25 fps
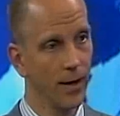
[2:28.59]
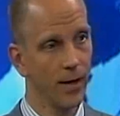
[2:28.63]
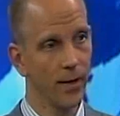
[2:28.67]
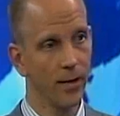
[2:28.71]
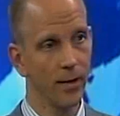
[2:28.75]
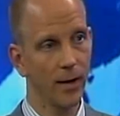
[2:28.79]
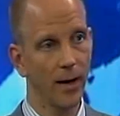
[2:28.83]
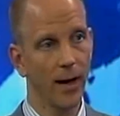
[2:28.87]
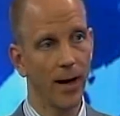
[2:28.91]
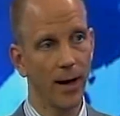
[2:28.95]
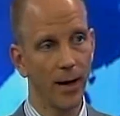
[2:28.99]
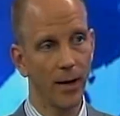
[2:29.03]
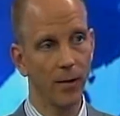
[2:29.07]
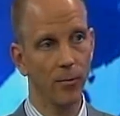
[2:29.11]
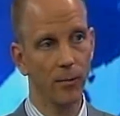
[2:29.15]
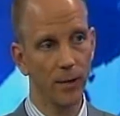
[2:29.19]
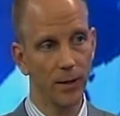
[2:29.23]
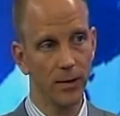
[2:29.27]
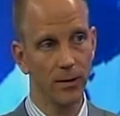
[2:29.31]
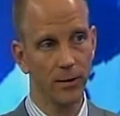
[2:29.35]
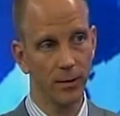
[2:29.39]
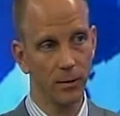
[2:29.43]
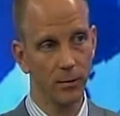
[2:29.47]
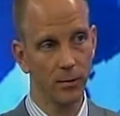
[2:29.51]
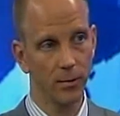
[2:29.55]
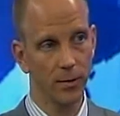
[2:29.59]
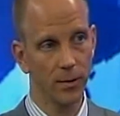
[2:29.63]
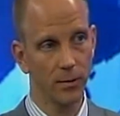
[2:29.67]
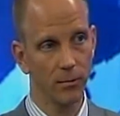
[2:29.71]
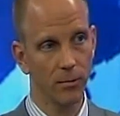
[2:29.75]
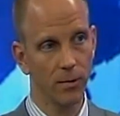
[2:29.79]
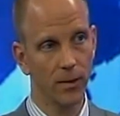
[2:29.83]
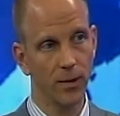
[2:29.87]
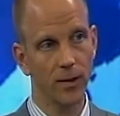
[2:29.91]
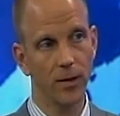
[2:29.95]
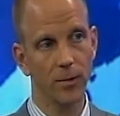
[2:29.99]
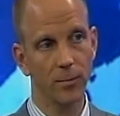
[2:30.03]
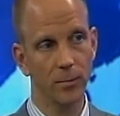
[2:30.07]
and how do we deal
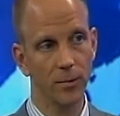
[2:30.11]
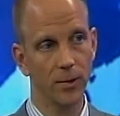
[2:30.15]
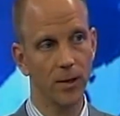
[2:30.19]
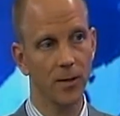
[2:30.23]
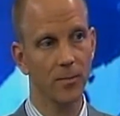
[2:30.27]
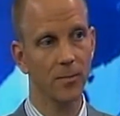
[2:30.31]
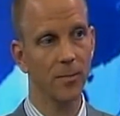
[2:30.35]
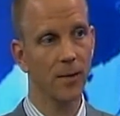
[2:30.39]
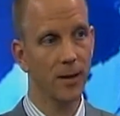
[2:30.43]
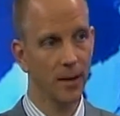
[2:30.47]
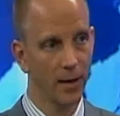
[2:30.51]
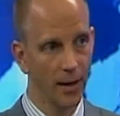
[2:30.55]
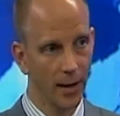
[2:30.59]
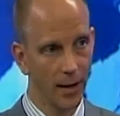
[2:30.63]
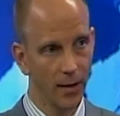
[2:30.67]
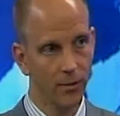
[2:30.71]
with it when it comes up.